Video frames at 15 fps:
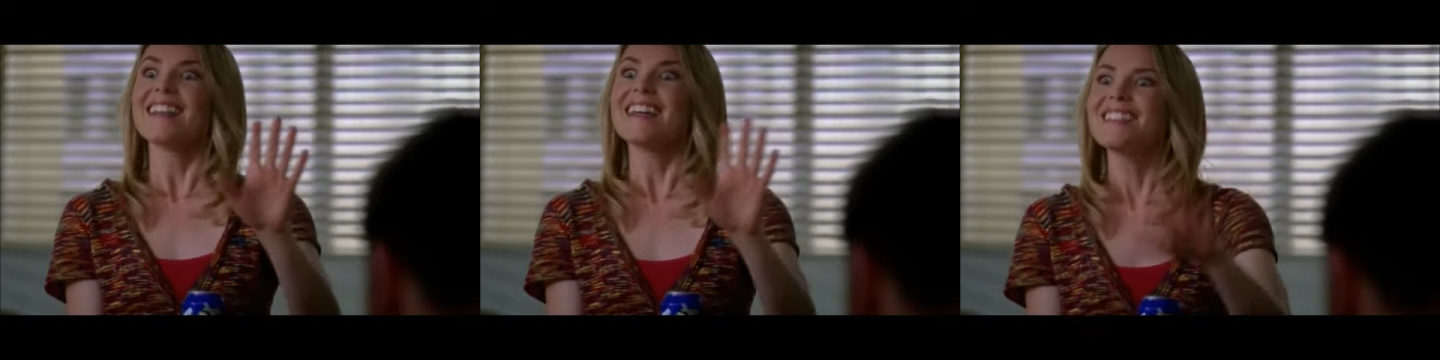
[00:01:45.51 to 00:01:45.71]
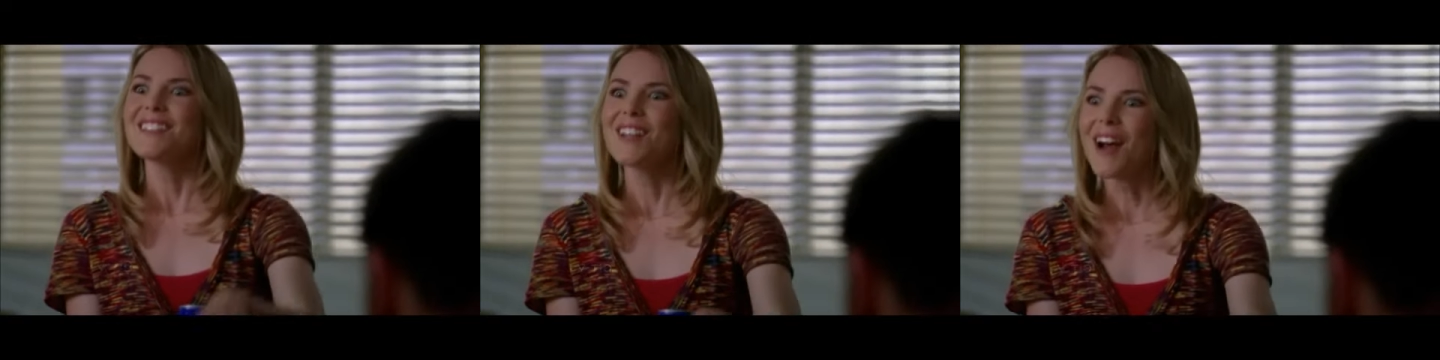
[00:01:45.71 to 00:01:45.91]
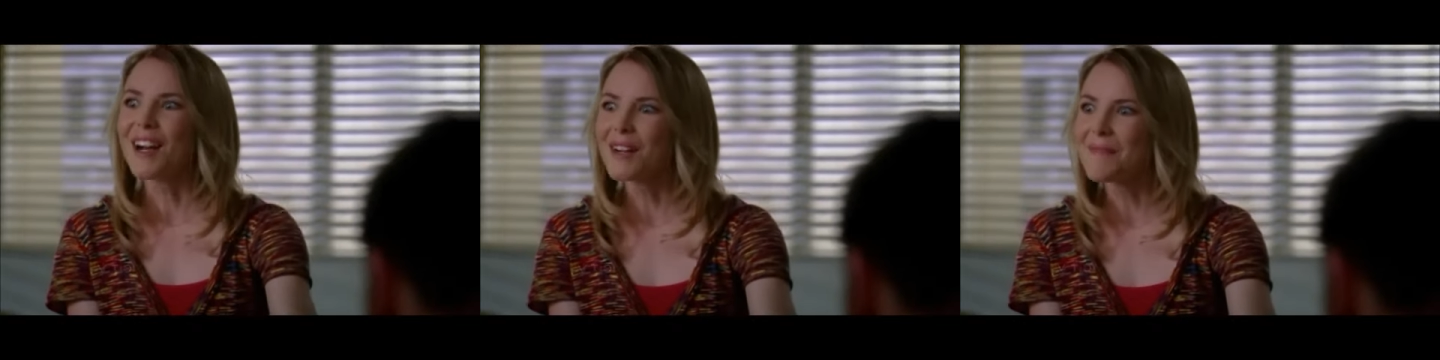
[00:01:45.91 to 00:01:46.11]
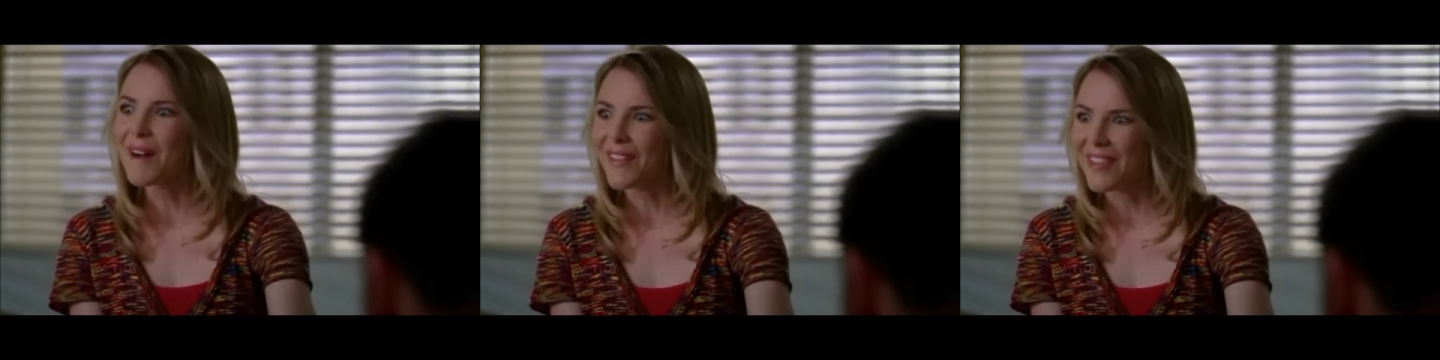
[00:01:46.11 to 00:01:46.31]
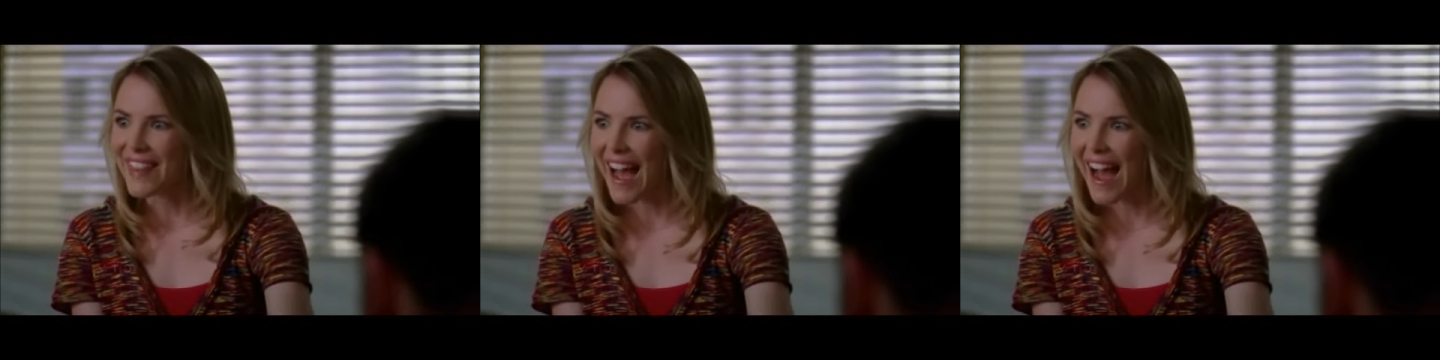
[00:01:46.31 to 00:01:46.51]
Let's talk
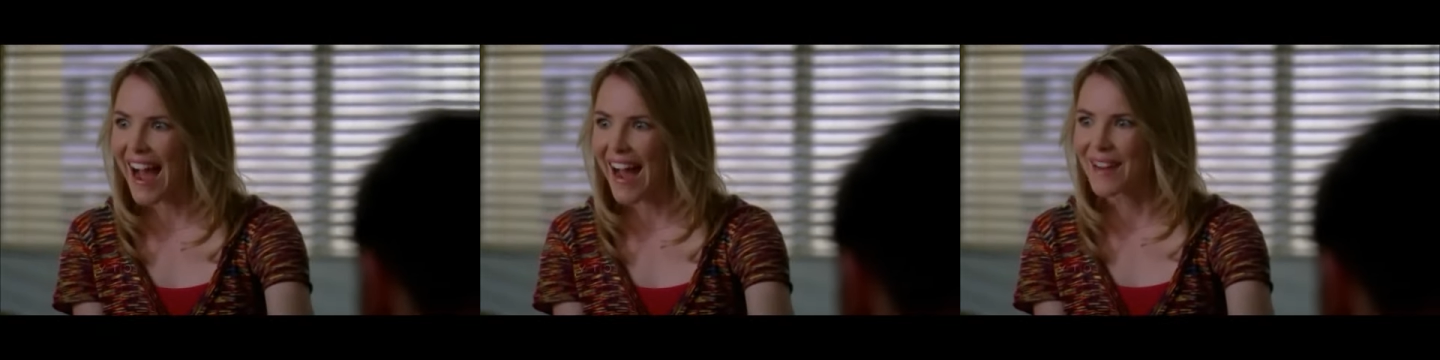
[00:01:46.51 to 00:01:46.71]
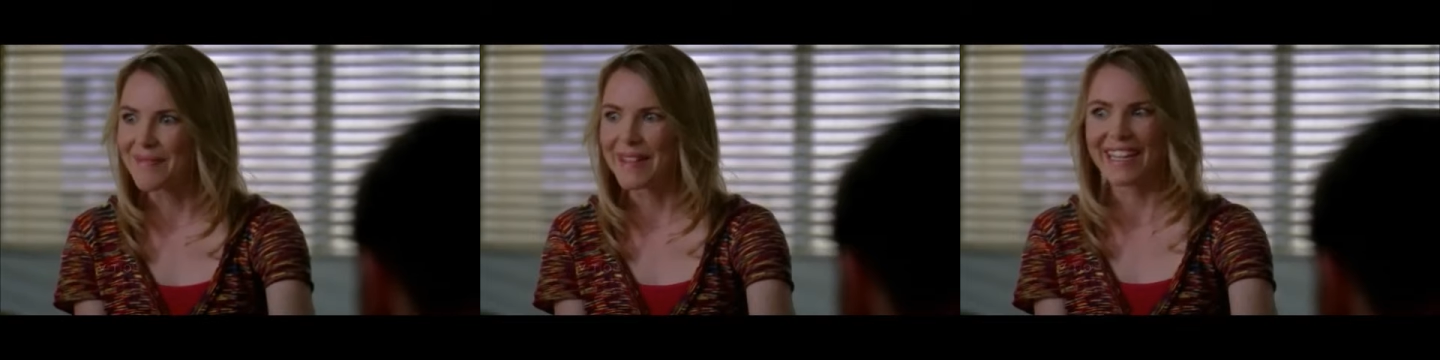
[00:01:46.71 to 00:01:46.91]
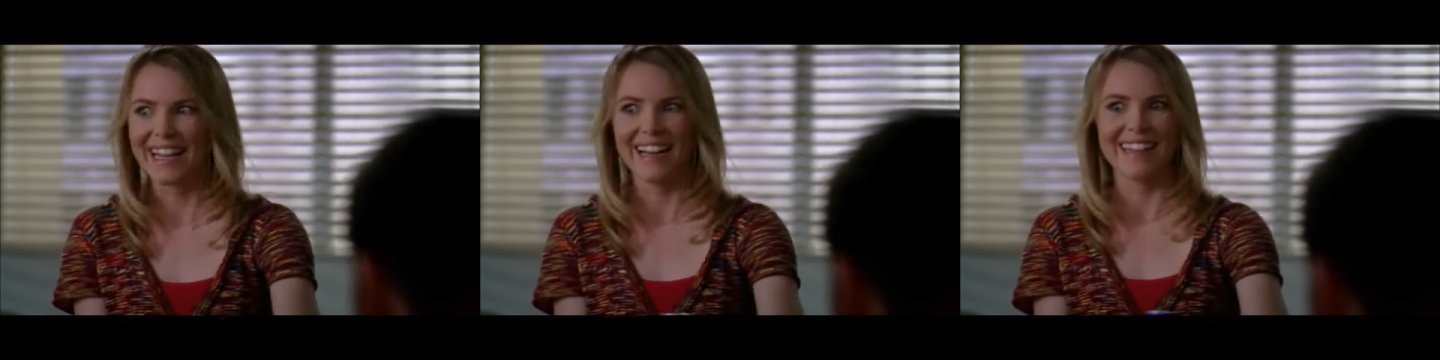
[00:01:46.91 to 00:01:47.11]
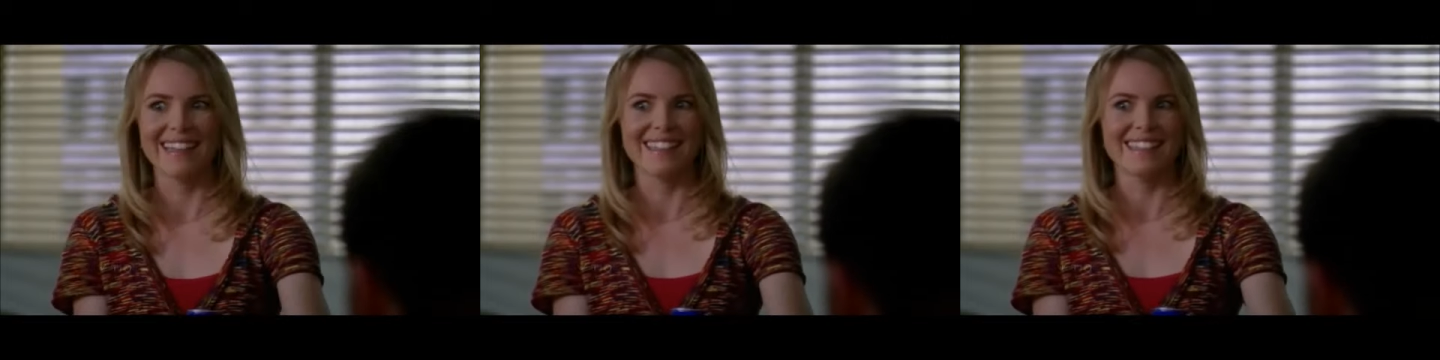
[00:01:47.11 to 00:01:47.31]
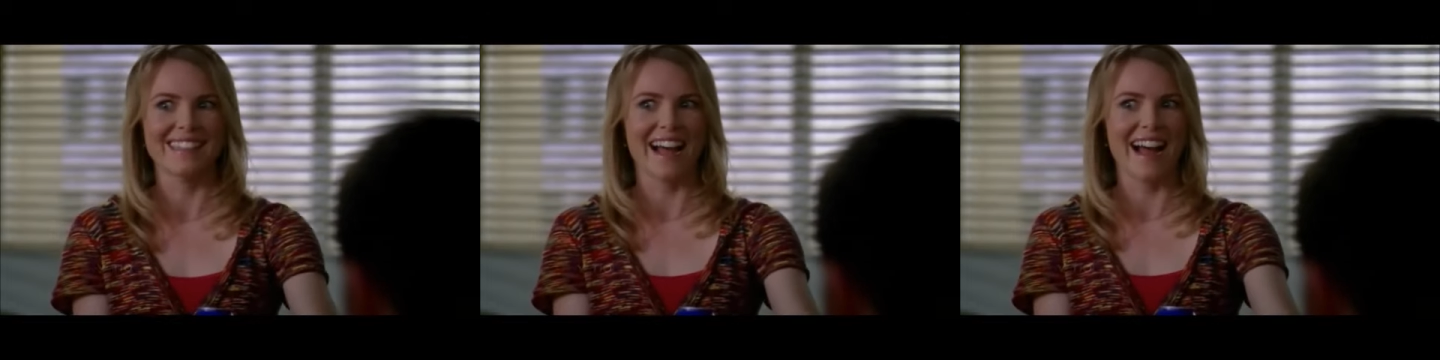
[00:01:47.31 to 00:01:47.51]
about that,
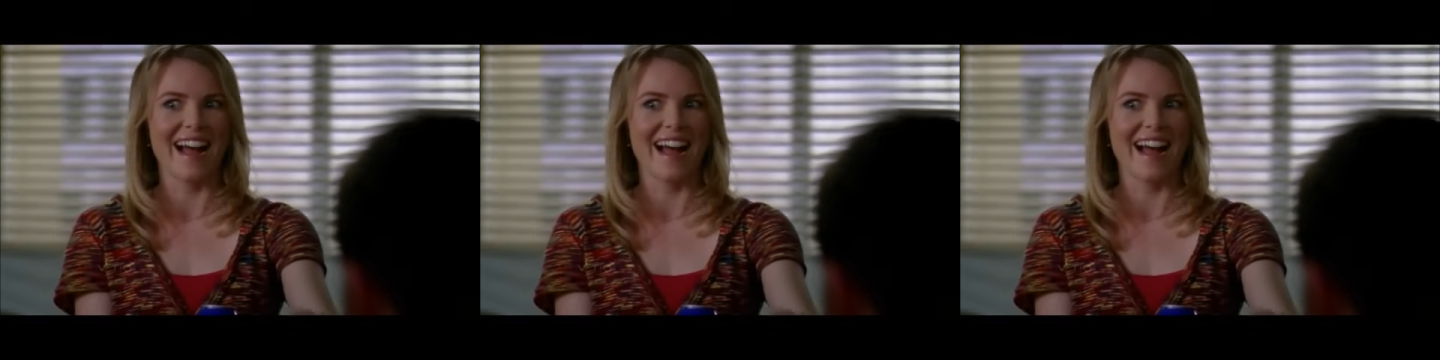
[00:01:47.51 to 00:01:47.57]
because